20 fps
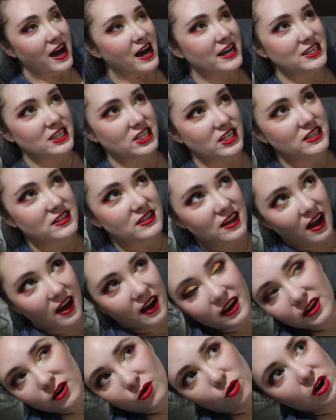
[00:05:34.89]
I just
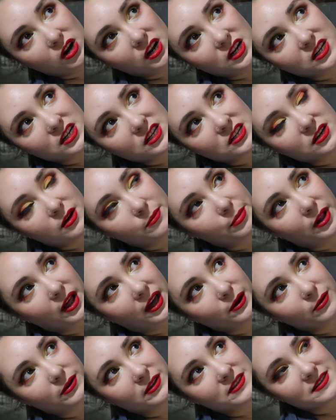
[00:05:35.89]
kind of wanted to
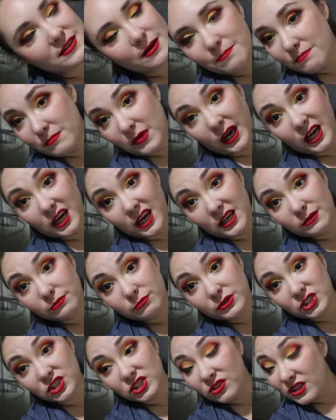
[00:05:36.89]
play with some
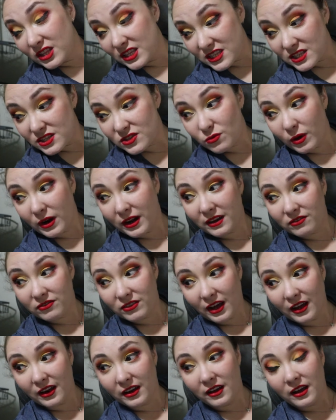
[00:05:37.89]
makeup, so this is what I've
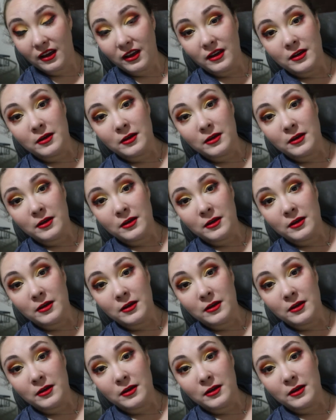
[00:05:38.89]
done.